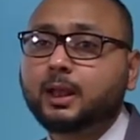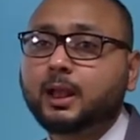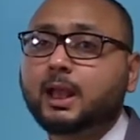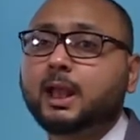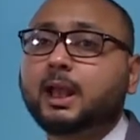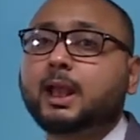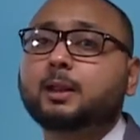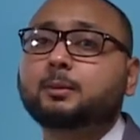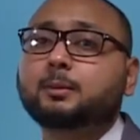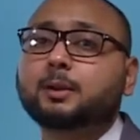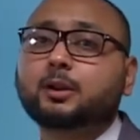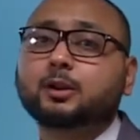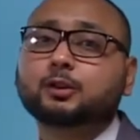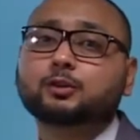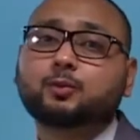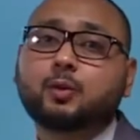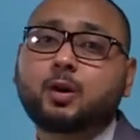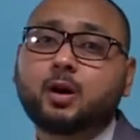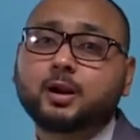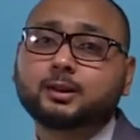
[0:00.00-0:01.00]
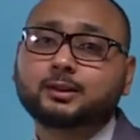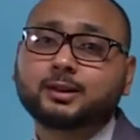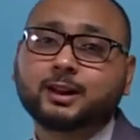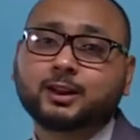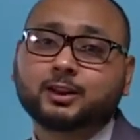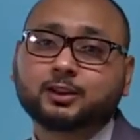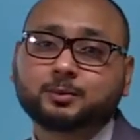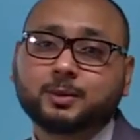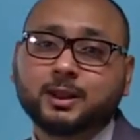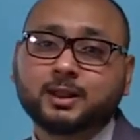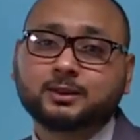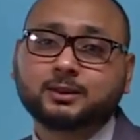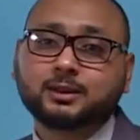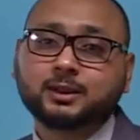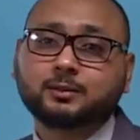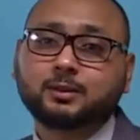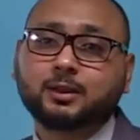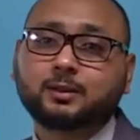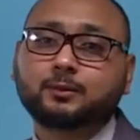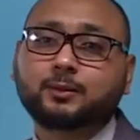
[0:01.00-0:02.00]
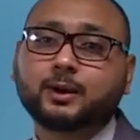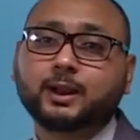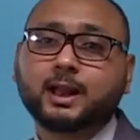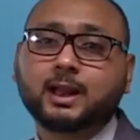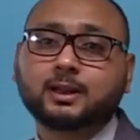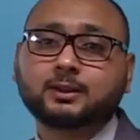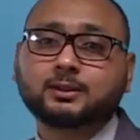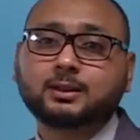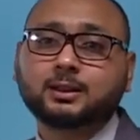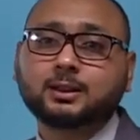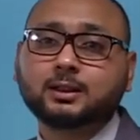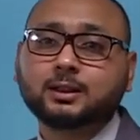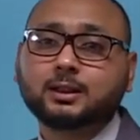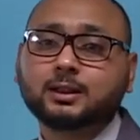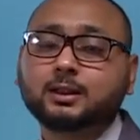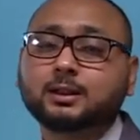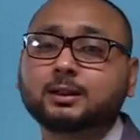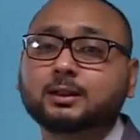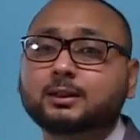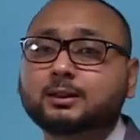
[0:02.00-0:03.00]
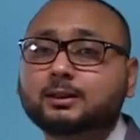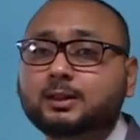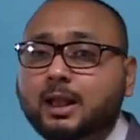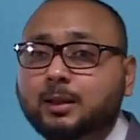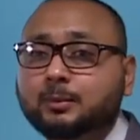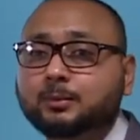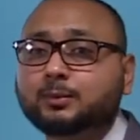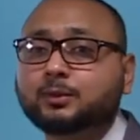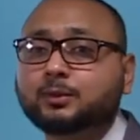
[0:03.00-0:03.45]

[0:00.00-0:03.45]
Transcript: and because wars are expensive and financing them